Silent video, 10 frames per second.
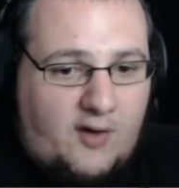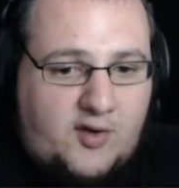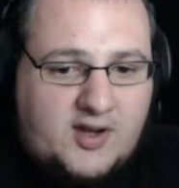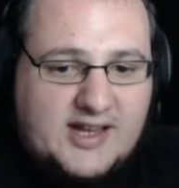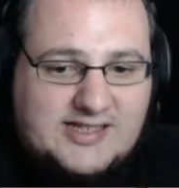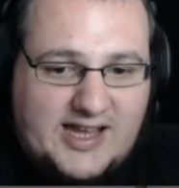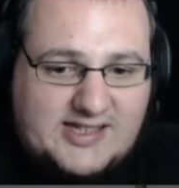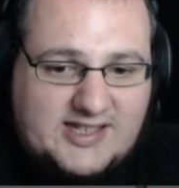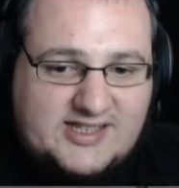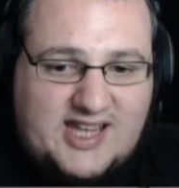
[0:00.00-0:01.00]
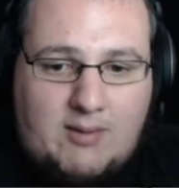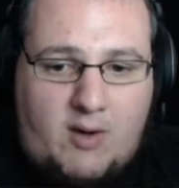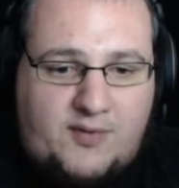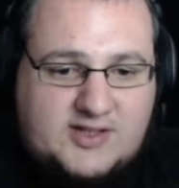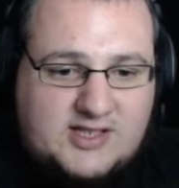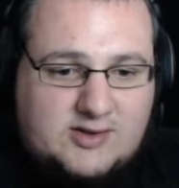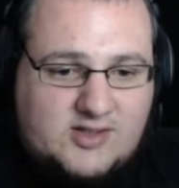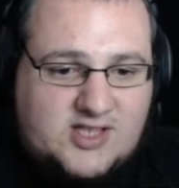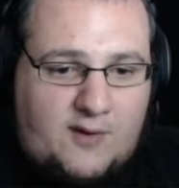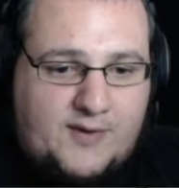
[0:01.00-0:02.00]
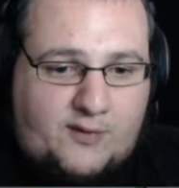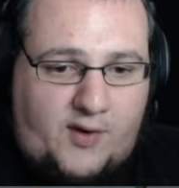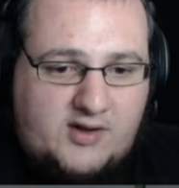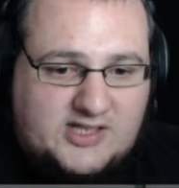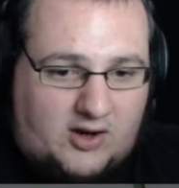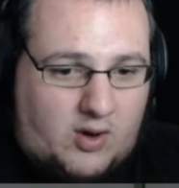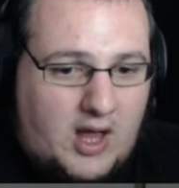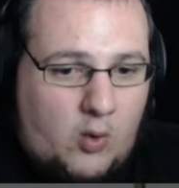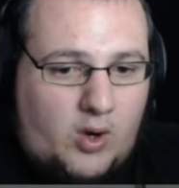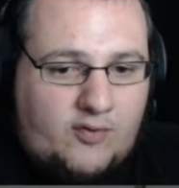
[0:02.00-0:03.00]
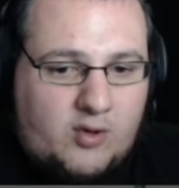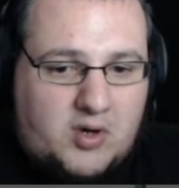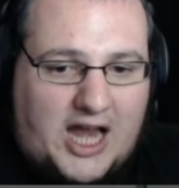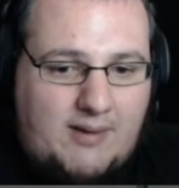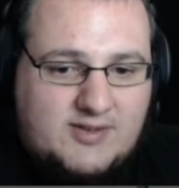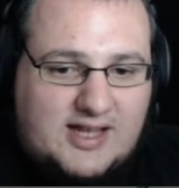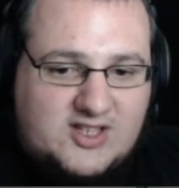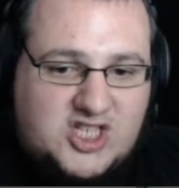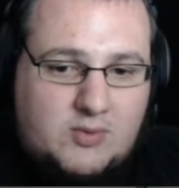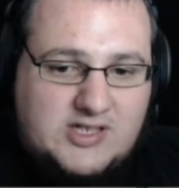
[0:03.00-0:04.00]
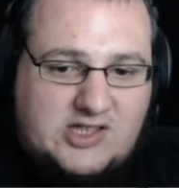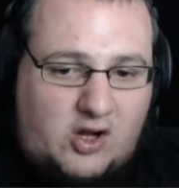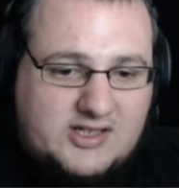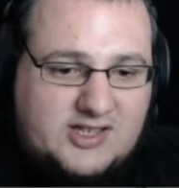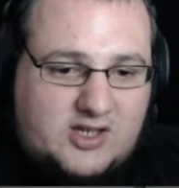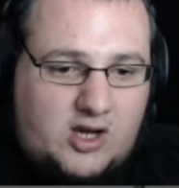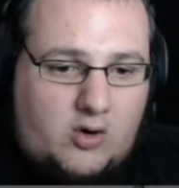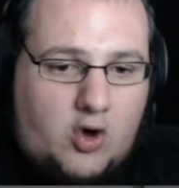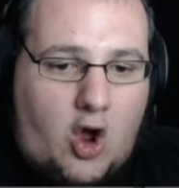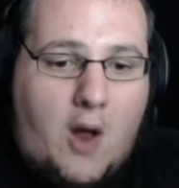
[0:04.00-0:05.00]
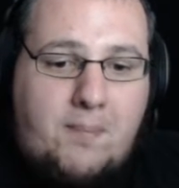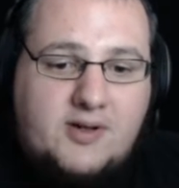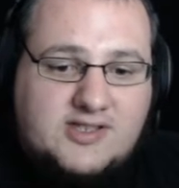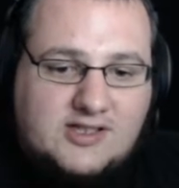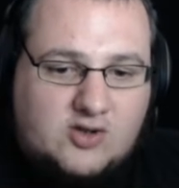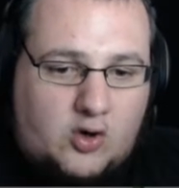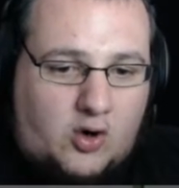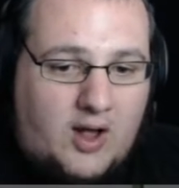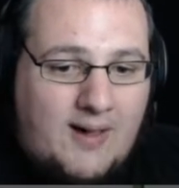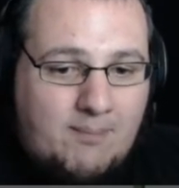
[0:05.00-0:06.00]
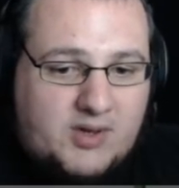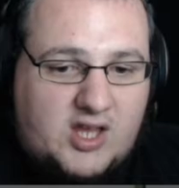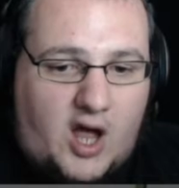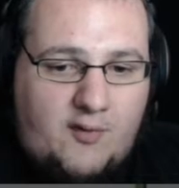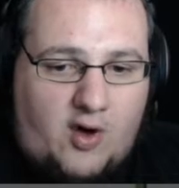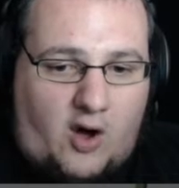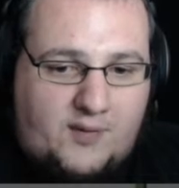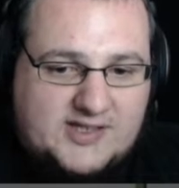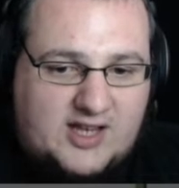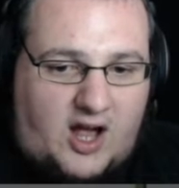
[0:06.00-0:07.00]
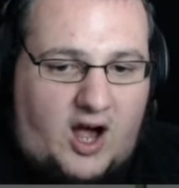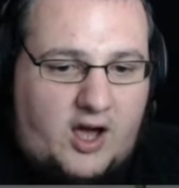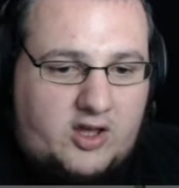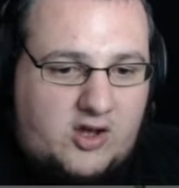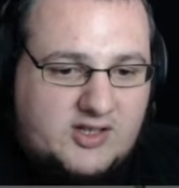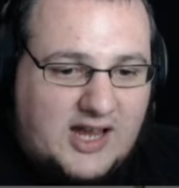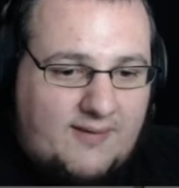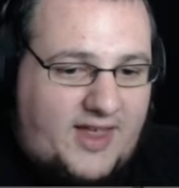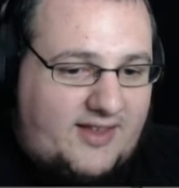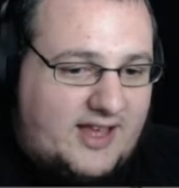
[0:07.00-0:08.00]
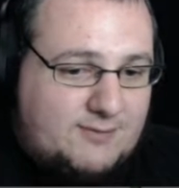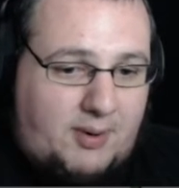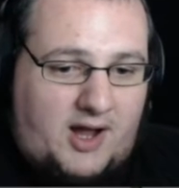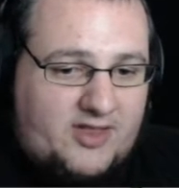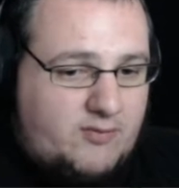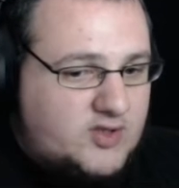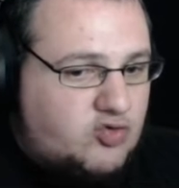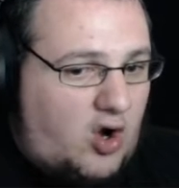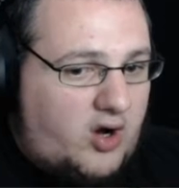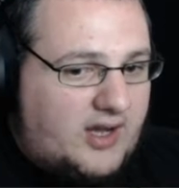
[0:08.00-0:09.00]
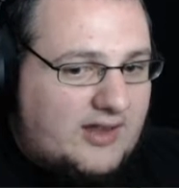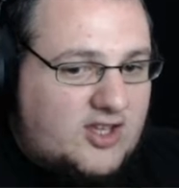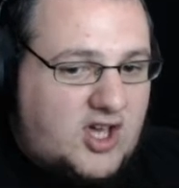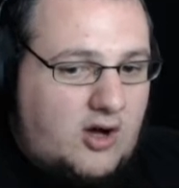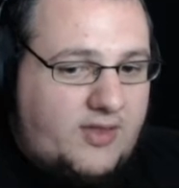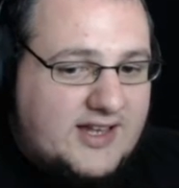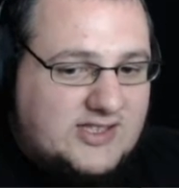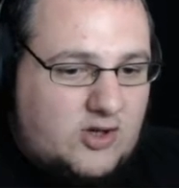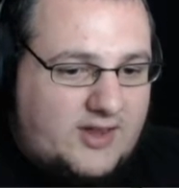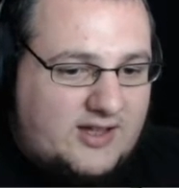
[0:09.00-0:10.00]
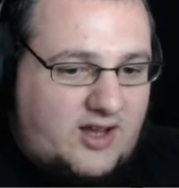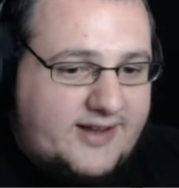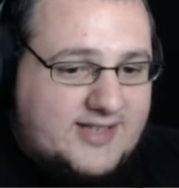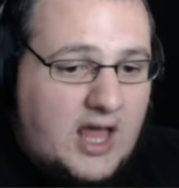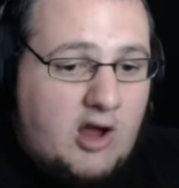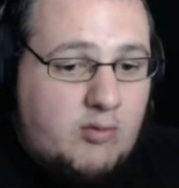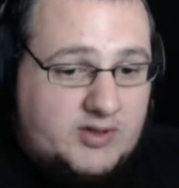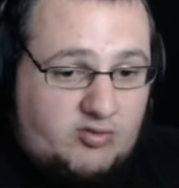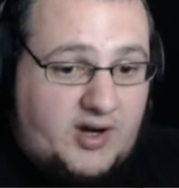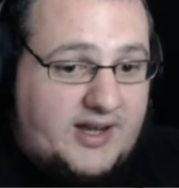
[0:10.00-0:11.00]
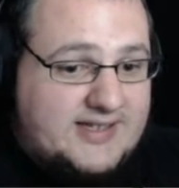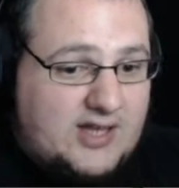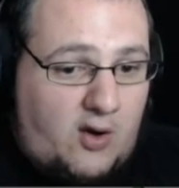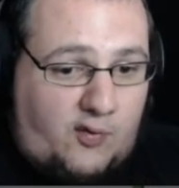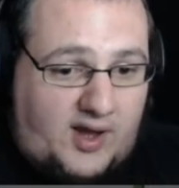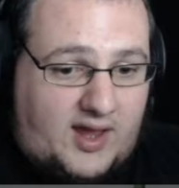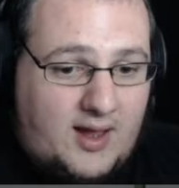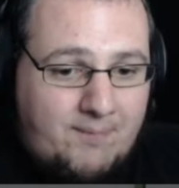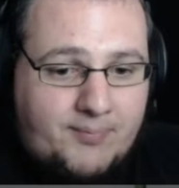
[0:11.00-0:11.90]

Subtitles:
A few days later, the same officers saw Sophie's photo. One of them claimed that she was not the girl who opened the door, but the other officer argued that his partner was wrong and that the girl they saw that night was really Sophie.